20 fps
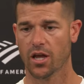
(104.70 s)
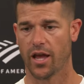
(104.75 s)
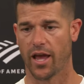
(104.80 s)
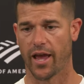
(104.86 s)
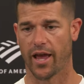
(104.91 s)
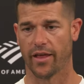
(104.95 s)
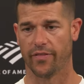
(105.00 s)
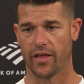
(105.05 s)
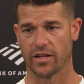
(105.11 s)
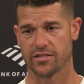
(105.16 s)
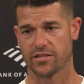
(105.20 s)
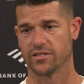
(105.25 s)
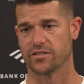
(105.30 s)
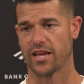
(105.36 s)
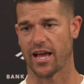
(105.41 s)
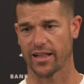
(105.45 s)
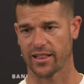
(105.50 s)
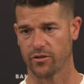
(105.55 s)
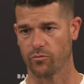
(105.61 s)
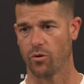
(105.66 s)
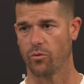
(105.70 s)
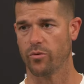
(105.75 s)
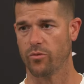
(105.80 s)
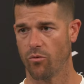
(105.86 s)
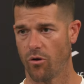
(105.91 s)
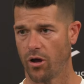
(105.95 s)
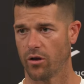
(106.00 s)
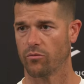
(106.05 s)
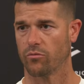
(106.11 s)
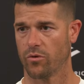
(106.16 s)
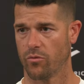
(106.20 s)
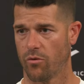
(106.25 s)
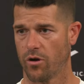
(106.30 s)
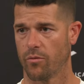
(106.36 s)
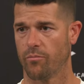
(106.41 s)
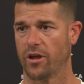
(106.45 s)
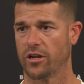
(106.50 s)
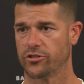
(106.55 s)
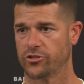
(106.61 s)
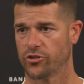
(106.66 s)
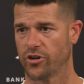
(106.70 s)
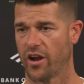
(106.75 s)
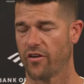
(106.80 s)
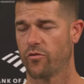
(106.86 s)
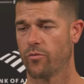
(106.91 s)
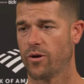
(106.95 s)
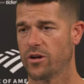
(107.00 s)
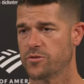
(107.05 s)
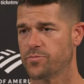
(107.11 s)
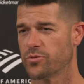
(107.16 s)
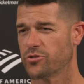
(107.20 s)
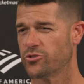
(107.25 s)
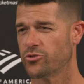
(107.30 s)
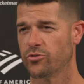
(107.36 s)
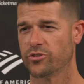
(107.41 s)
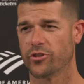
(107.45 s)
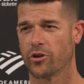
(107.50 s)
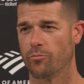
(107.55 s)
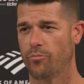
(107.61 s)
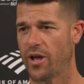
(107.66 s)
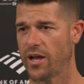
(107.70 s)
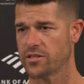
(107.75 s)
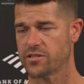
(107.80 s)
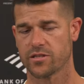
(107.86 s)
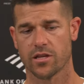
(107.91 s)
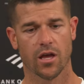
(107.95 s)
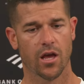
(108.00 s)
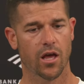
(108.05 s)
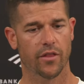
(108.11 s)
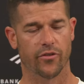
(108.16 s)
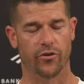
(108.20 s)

And that's exactly what we want. We want to make sure everybody's pursuing their best.